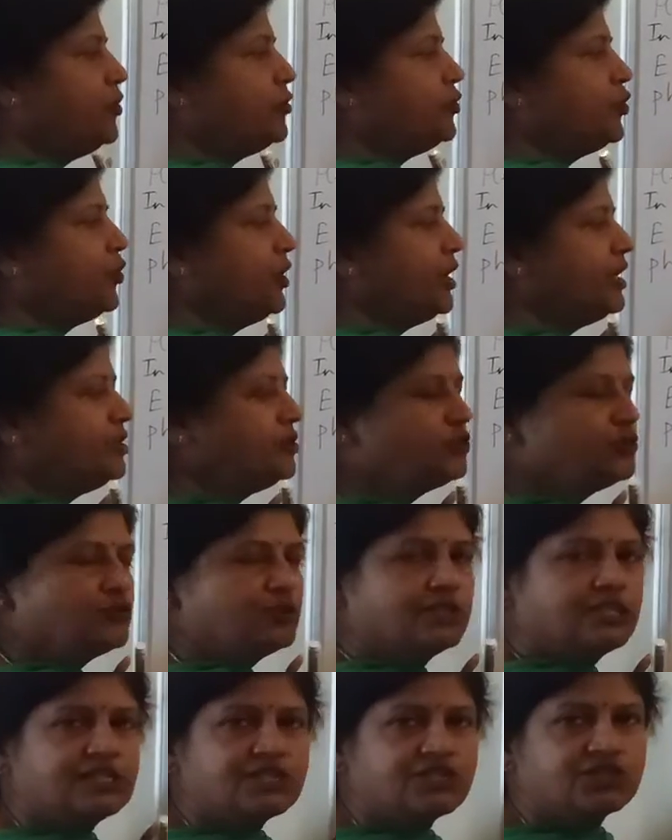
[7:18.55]
going
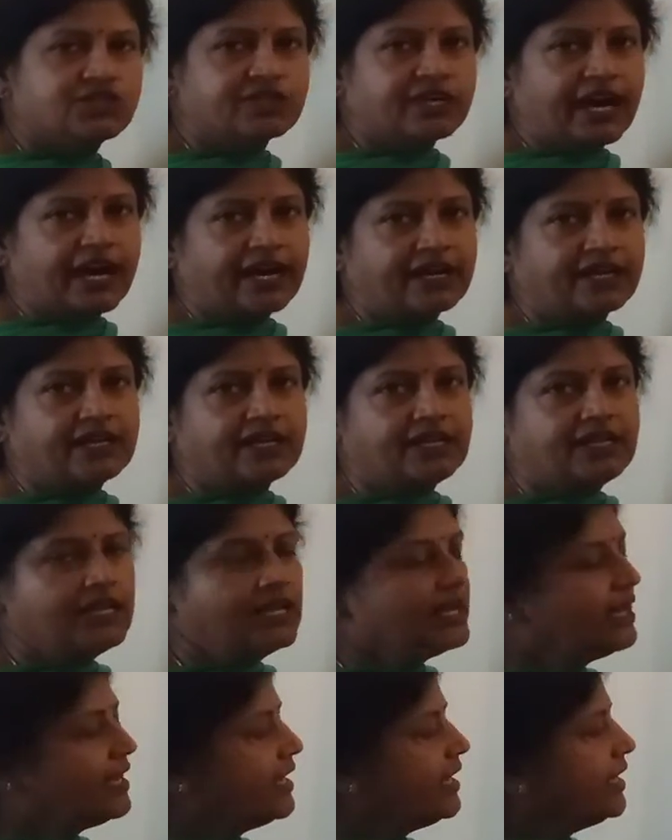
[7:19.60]
to this triangle,
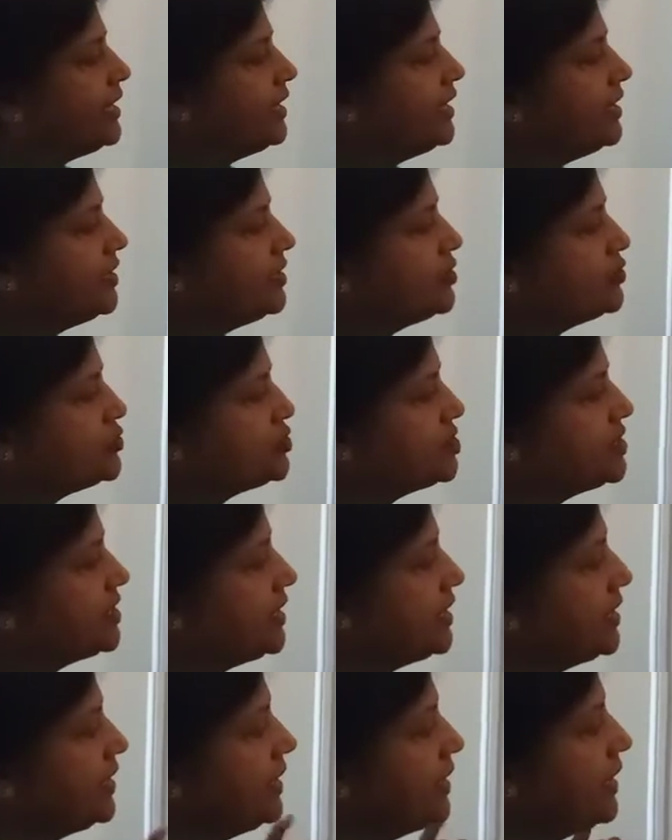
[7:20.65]
here you
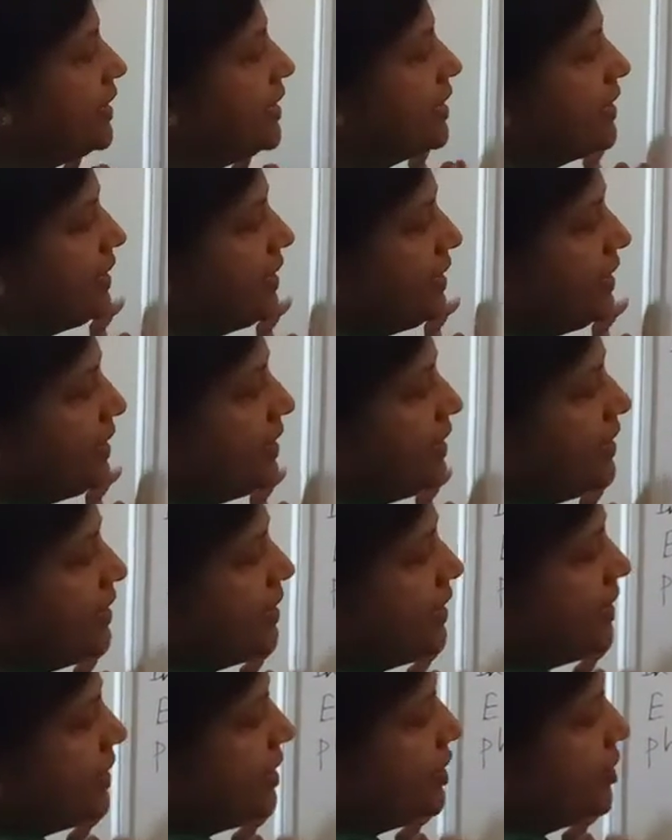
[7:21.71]
see
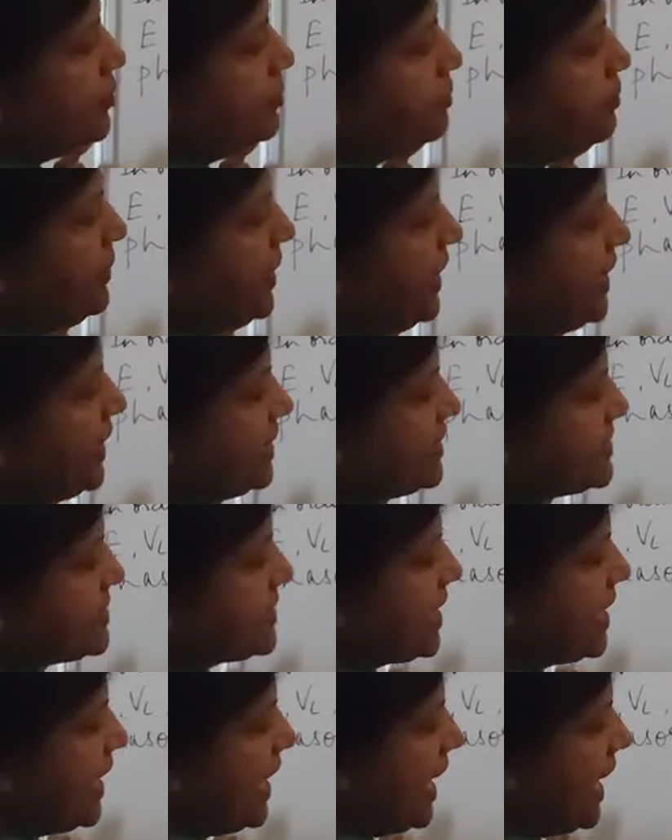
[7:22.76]
E
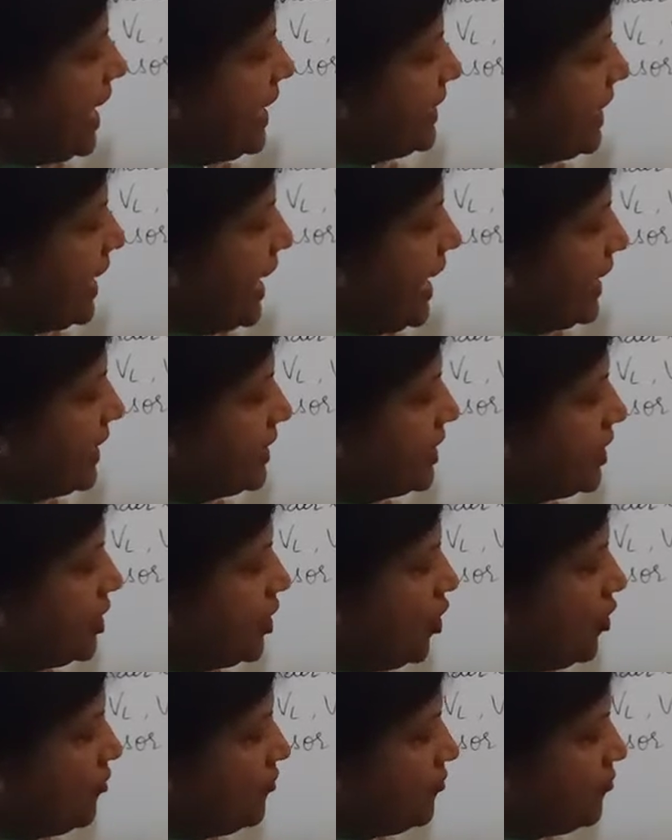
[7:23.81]
makes an
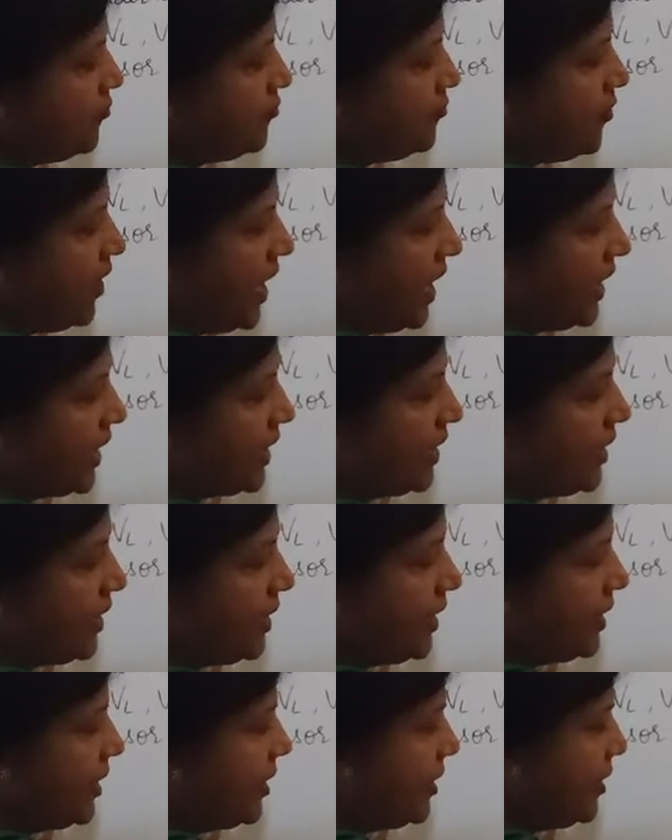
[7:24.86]
angle of phi
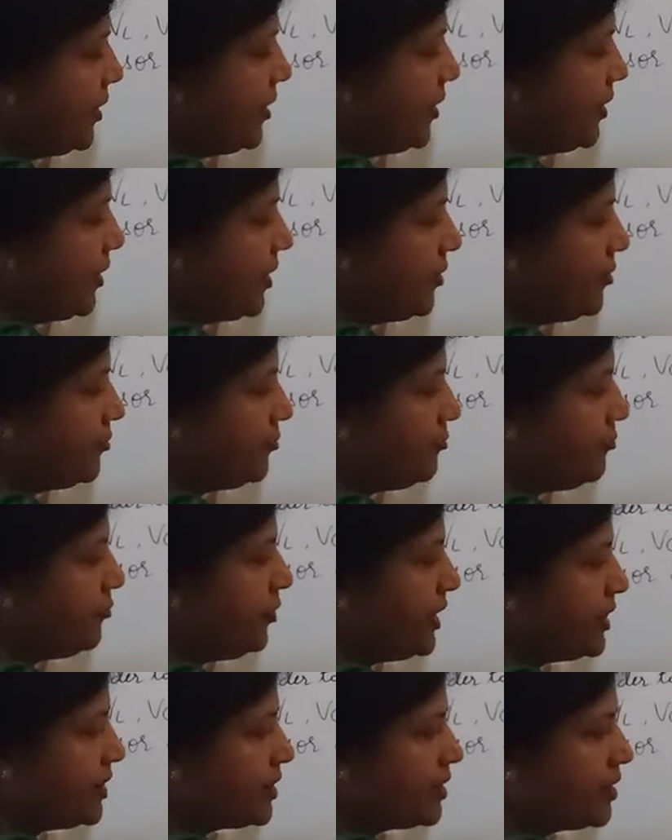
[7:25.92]

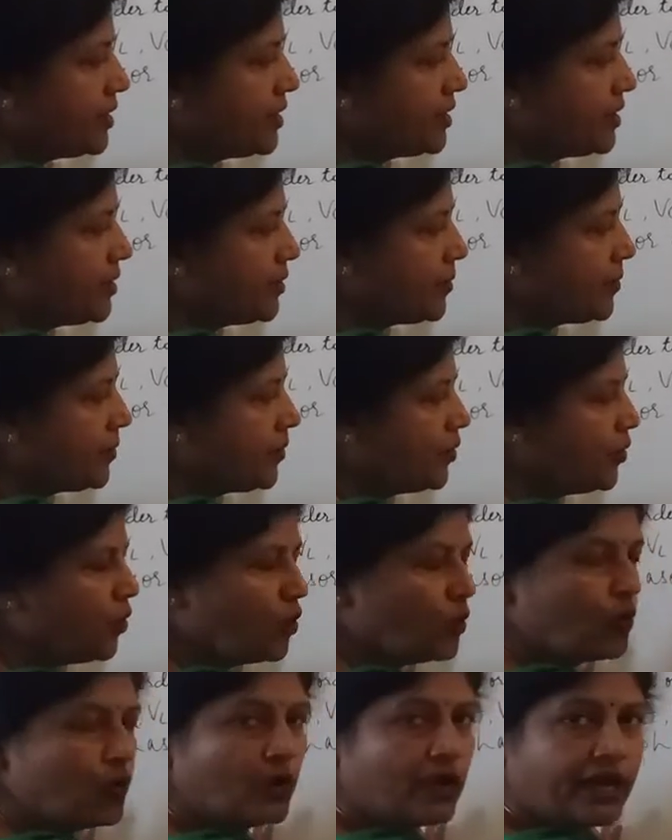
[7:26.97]
with
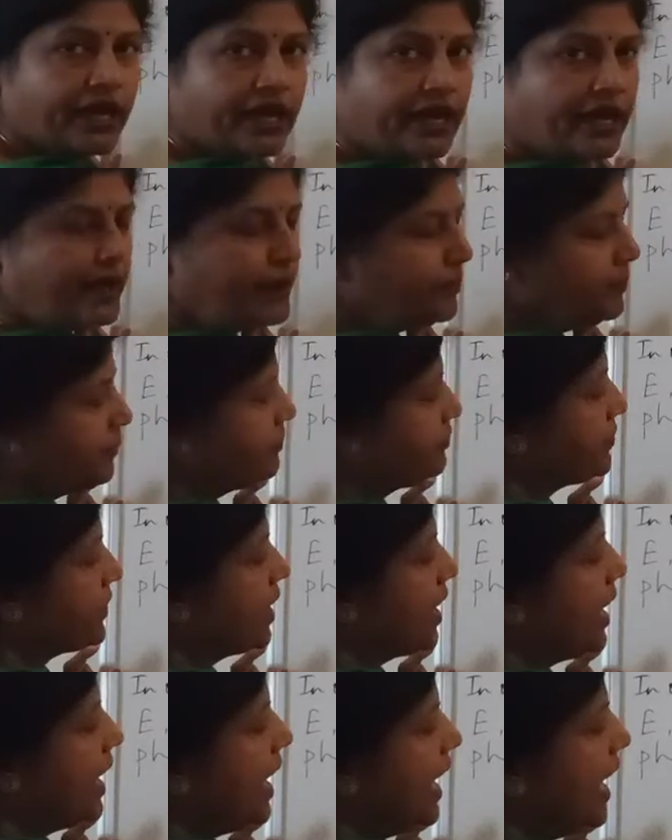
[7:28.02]
OA,
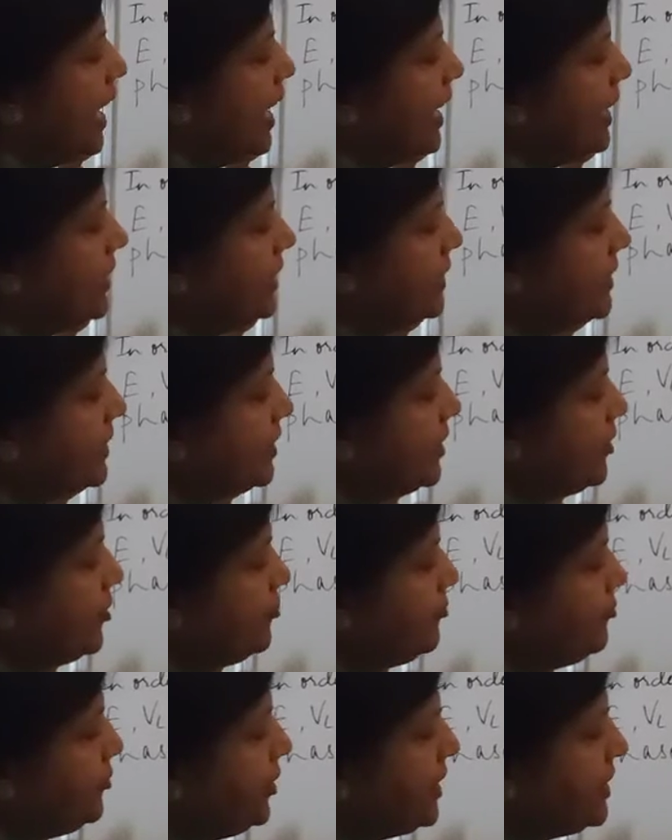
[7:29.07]
and
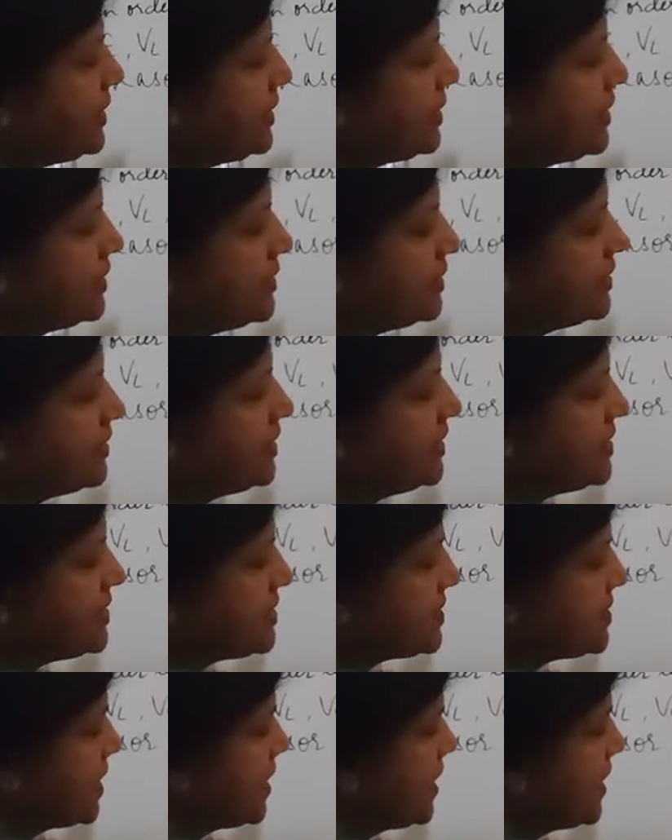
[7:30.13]
with
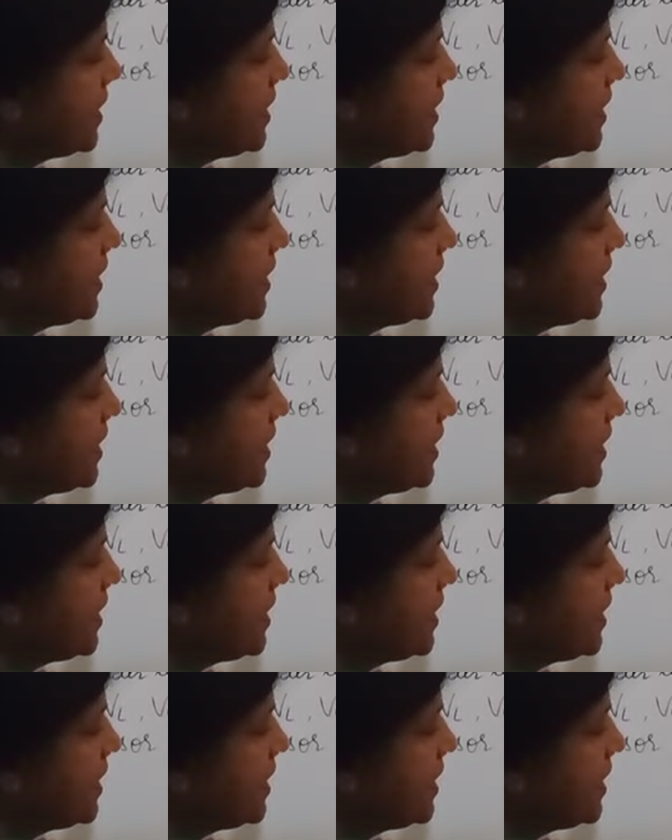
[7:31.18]
this